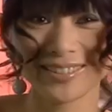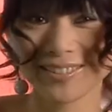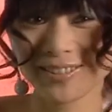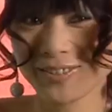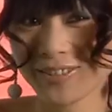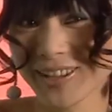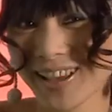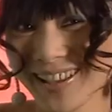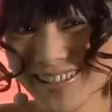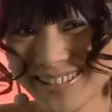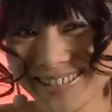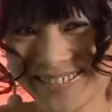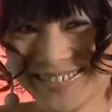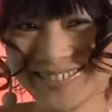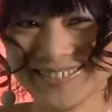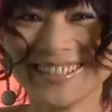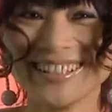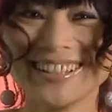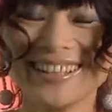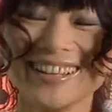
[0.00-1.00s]
Only I know.
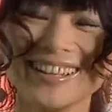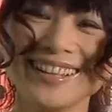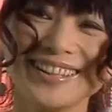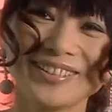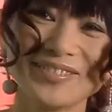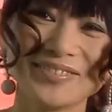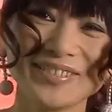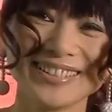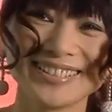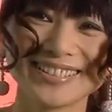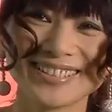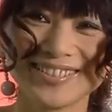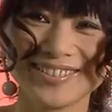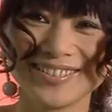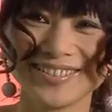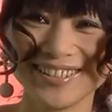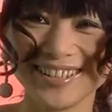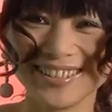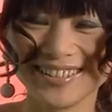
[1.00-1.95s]
Anyway, so